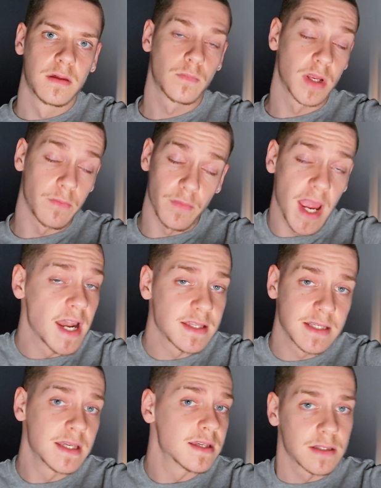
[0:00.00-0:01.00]
When in
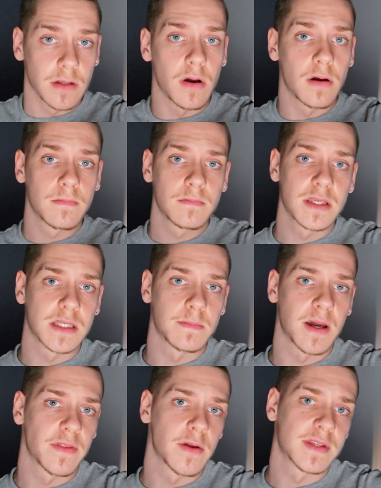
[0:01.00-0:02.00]
reality it's not. It's
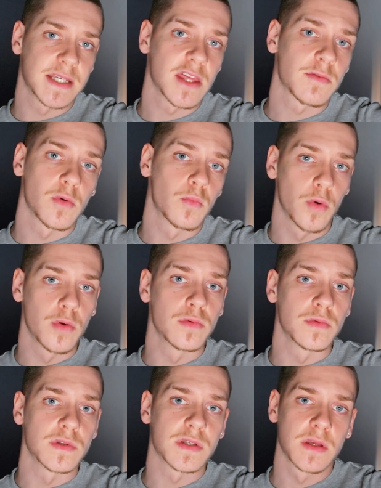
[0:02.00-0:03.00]
about their attachment
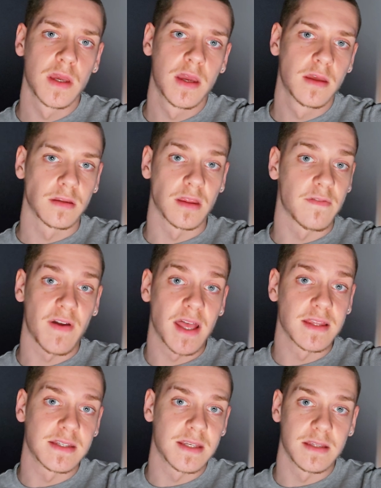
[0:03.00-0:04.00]
wounds that they've
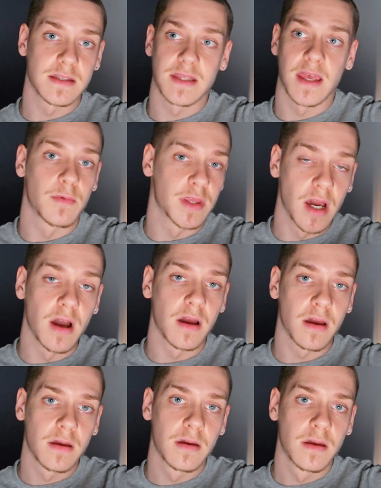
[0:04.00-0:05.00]
had since they were
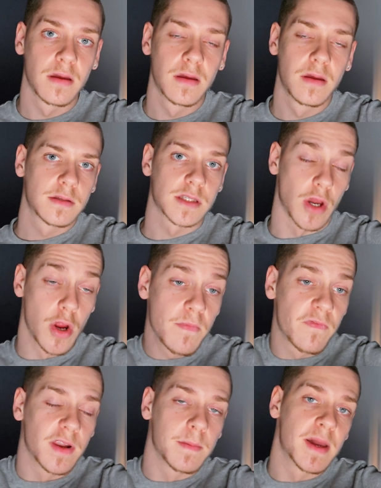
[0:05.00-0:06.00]
young. So
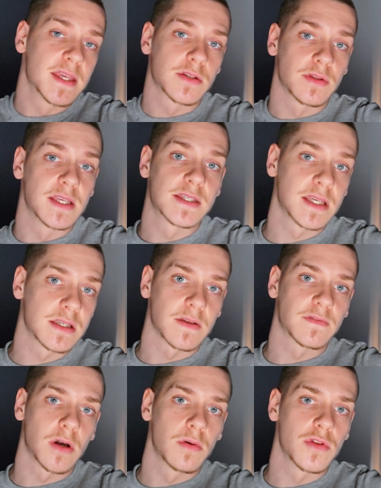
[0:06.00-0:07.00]
hopefully based on these things
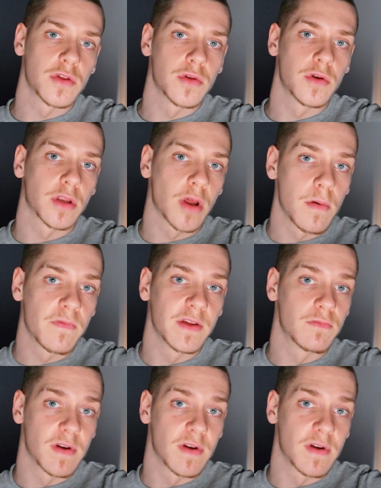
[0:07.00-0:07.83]
I've told you, you can hopefully